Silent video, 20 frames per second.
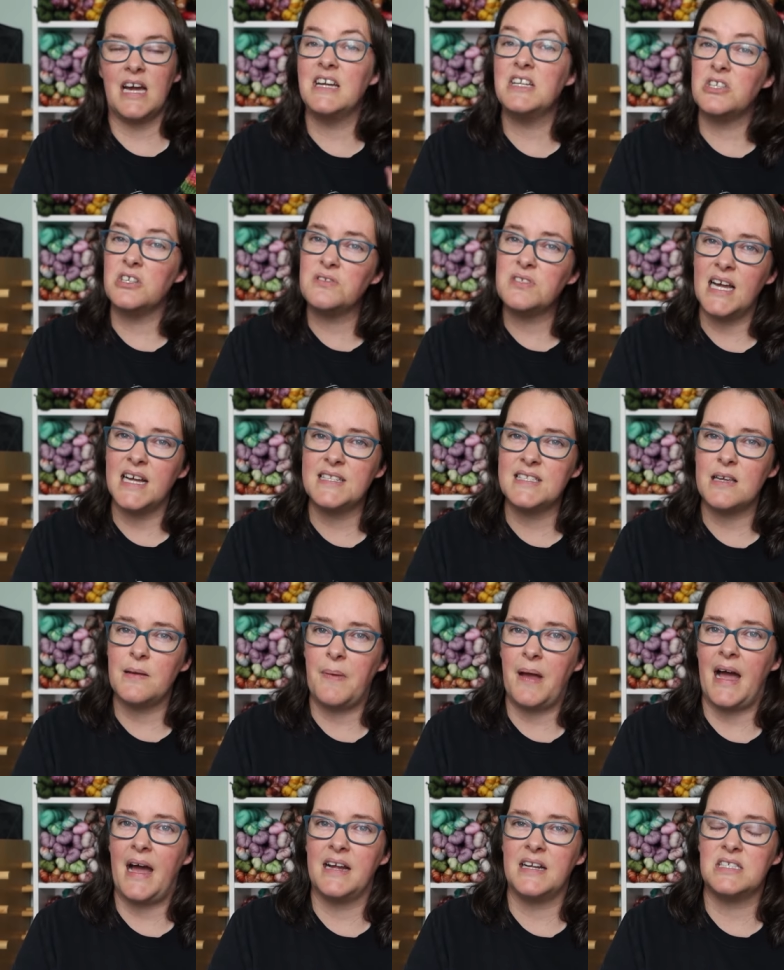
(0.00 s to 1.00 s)
I do tend to
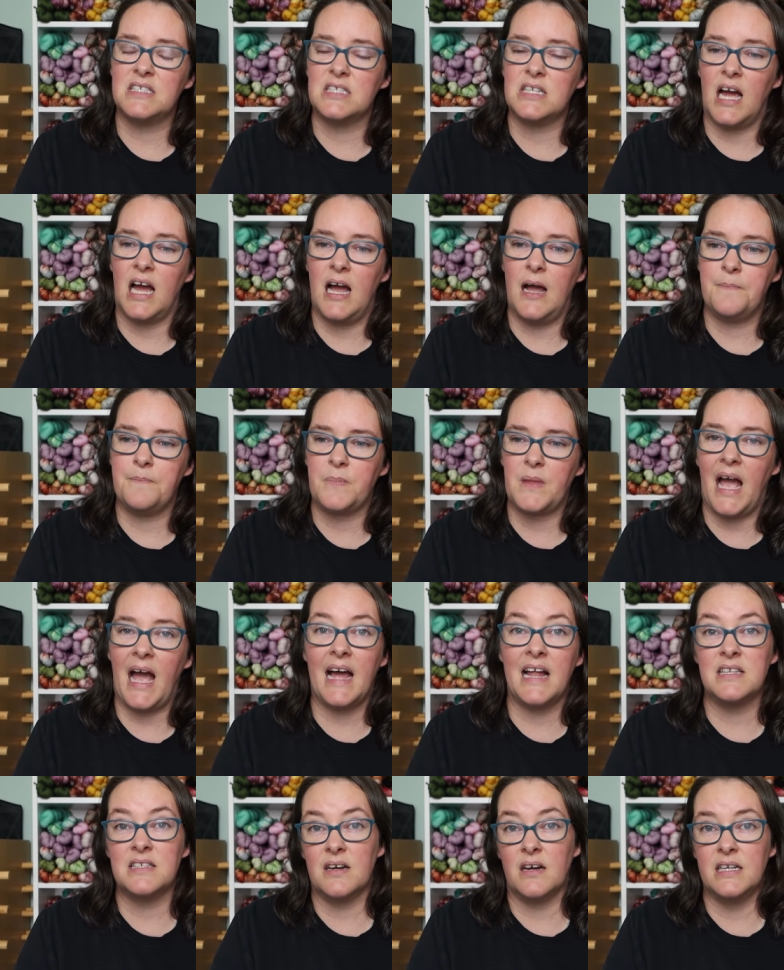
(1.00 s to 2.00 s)
match
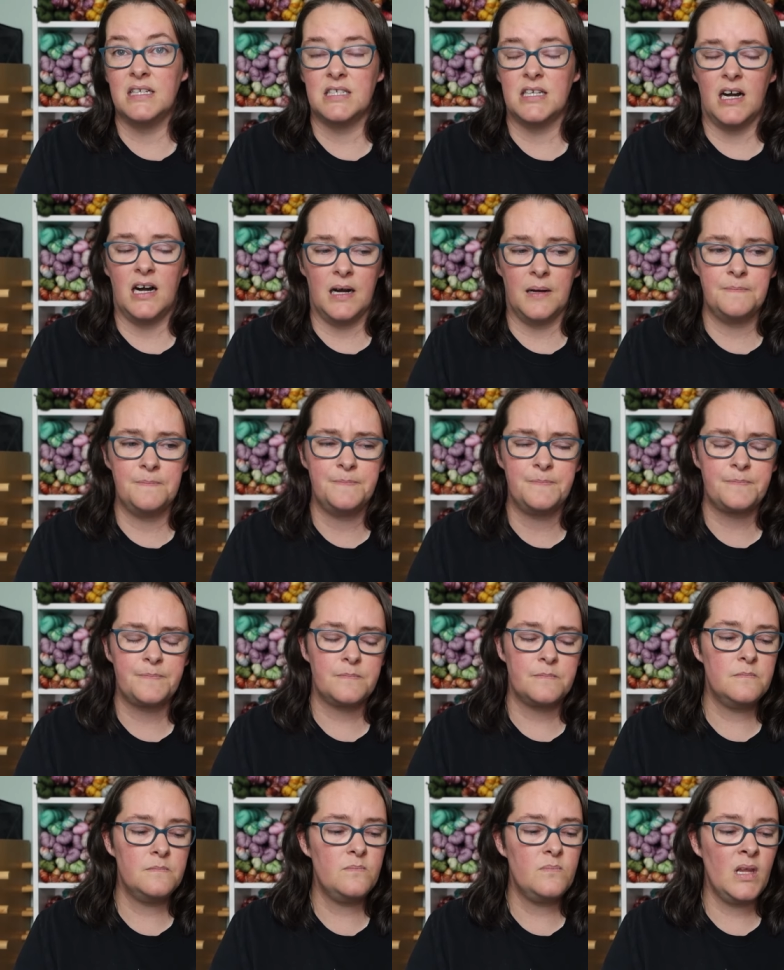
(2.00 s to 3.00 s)
hand-dyed yarn,
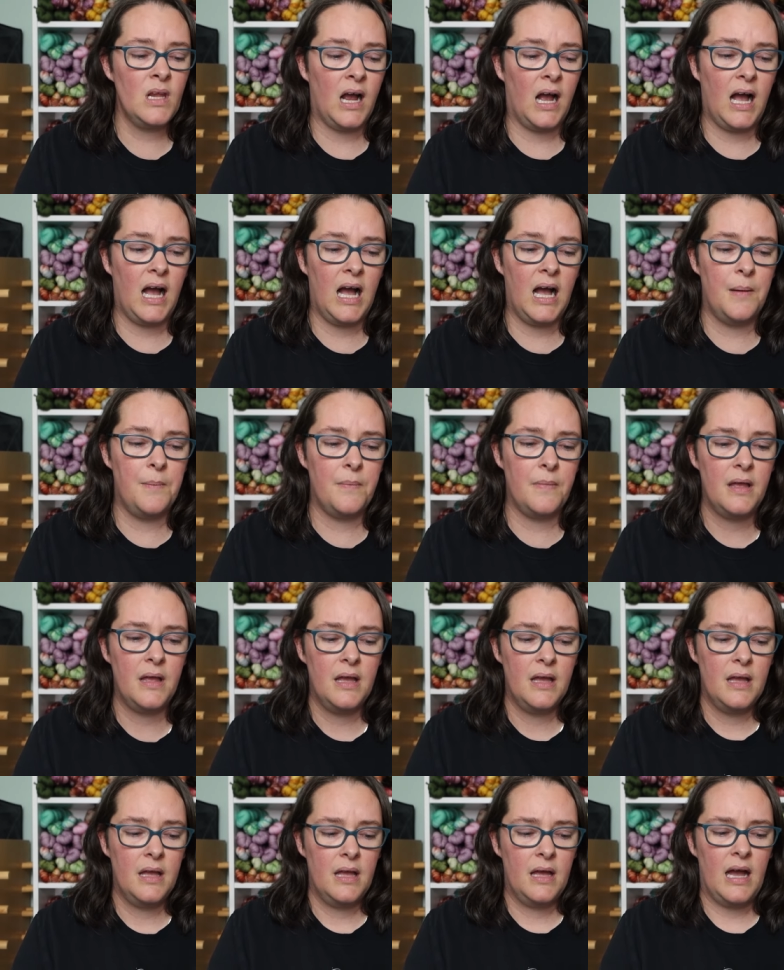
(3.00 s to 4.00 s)

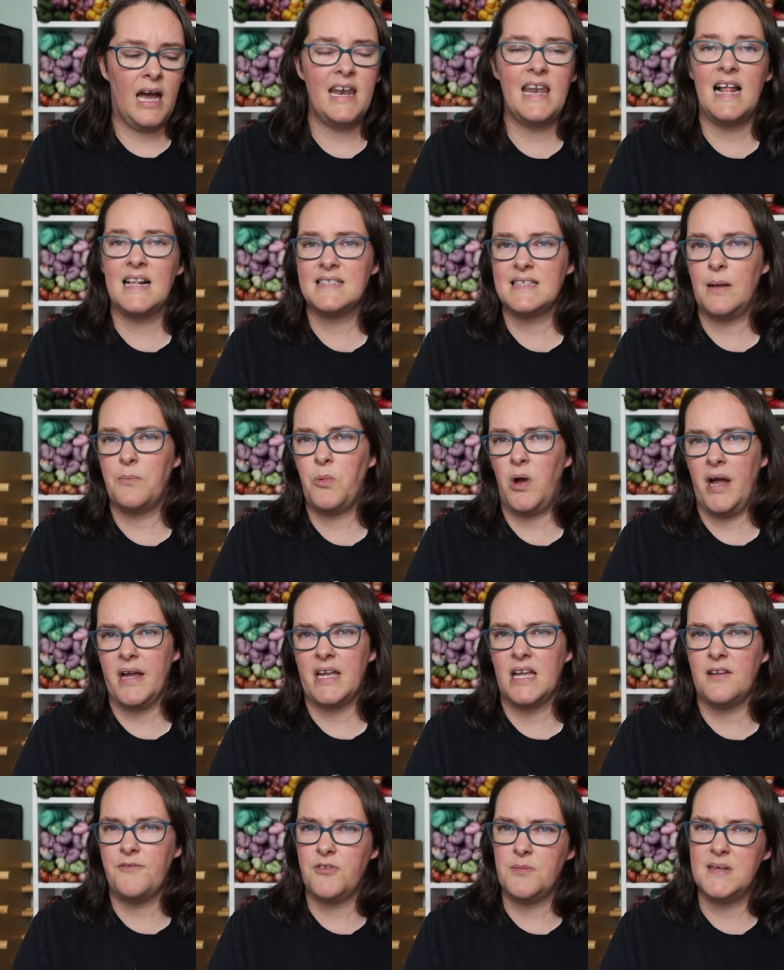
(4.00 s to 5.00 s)
unless I'm
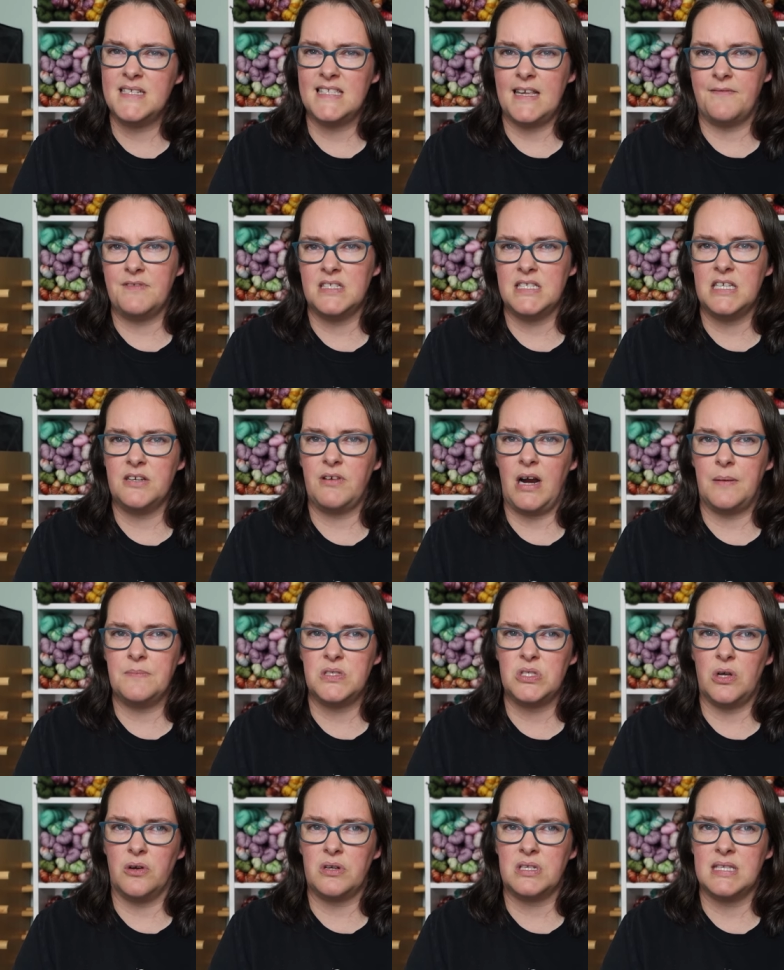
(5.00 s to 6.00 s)
working from a 70 gram
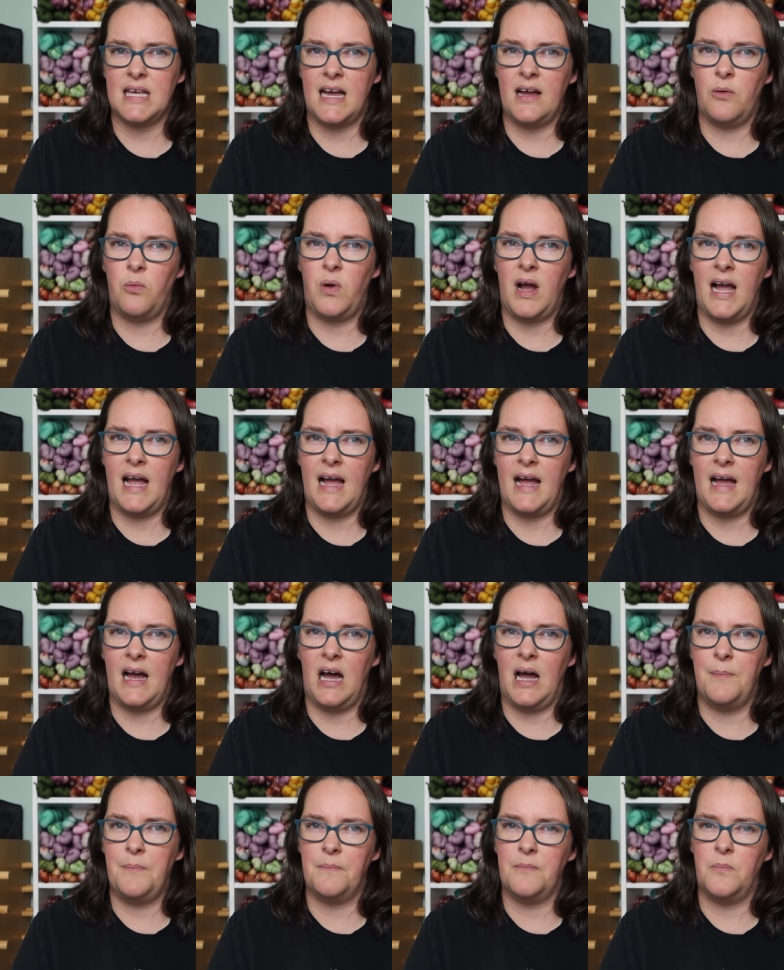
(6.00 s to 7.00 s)
sock set where
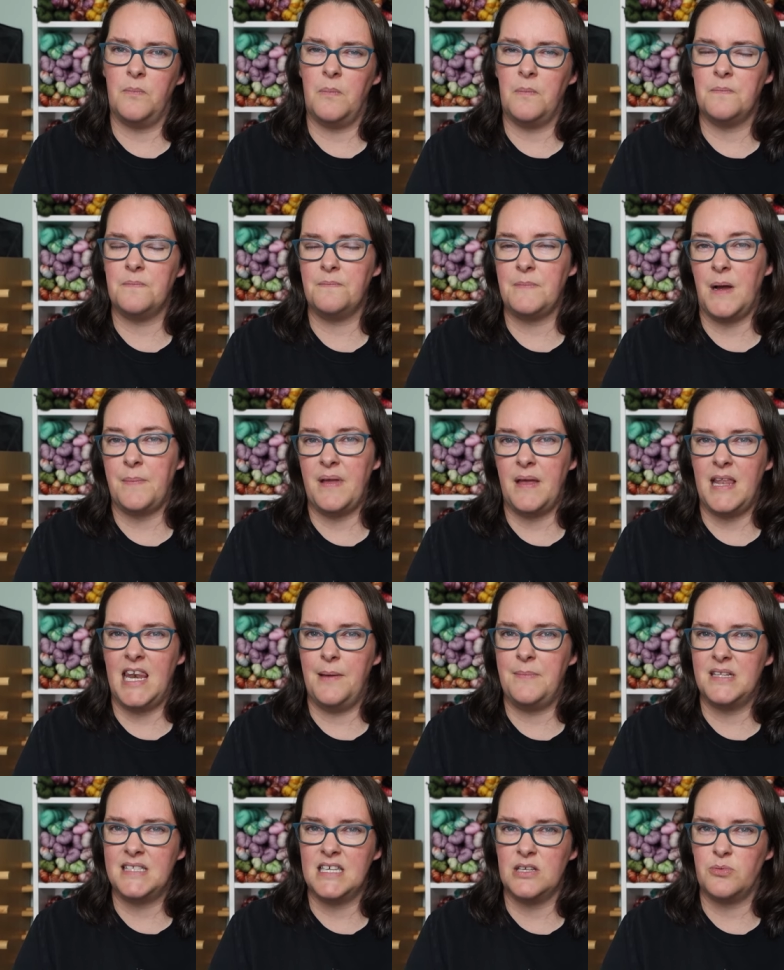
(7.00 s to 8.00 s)
I'm a bit
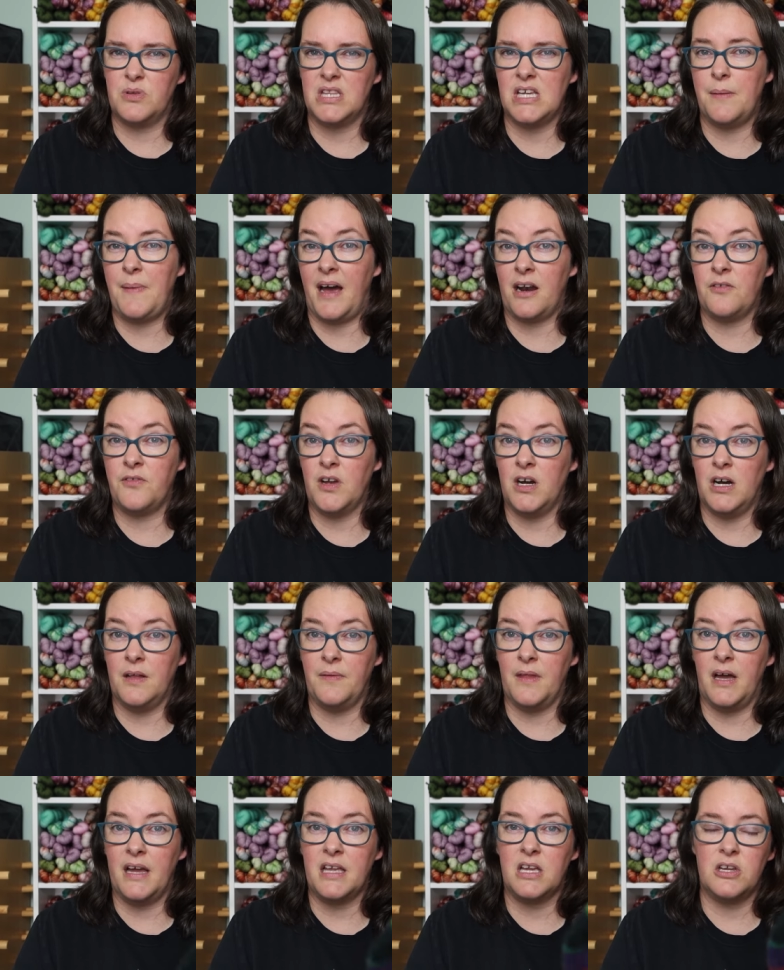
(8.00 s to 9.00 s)
limited with the amount of
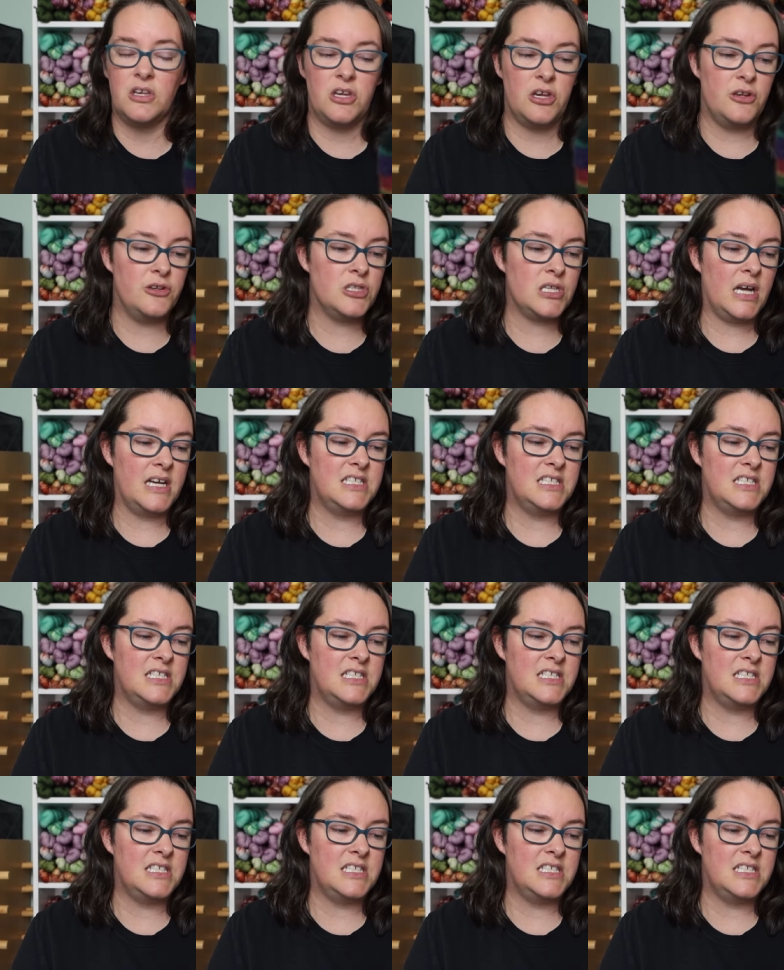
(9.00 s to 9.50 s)
yarn that I can use.